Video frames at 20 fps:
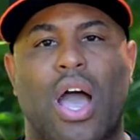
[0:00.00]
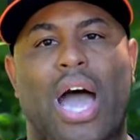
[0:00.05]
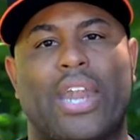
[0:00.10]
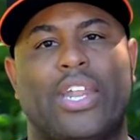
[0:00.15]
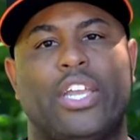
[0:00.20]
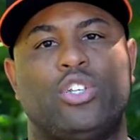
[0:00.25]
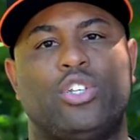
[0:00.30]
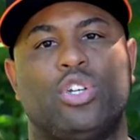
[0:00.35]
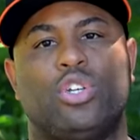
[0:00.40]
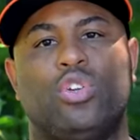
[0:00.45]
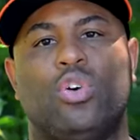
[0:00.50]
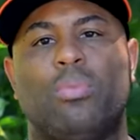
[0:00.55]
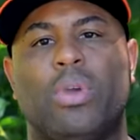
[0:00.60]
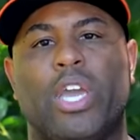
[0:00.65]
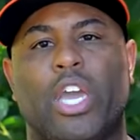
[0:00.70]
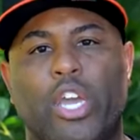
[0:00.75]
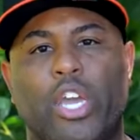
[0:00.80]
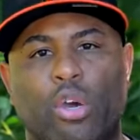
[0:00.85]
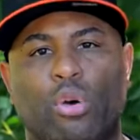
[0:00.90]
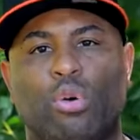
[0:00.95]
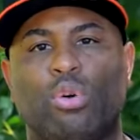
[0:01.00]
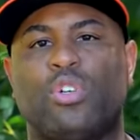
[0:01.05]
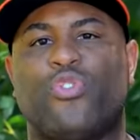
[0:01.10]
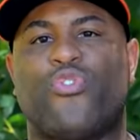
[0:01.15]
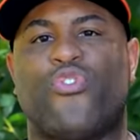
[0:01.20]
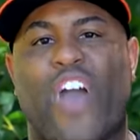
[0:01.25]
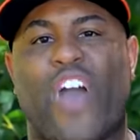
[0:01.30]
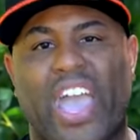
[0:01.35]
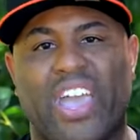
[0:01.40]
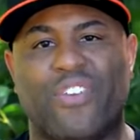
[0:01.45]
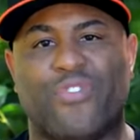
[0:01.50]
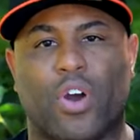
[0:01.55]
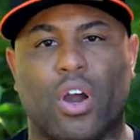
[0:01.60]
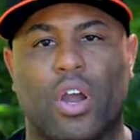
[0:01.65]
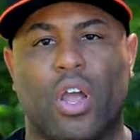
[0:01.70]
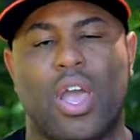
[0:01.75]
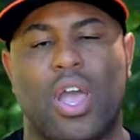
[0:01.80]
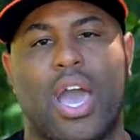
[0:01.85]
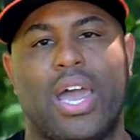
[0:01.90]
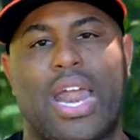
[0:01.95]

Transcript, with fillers: I need you to do me a huge favor,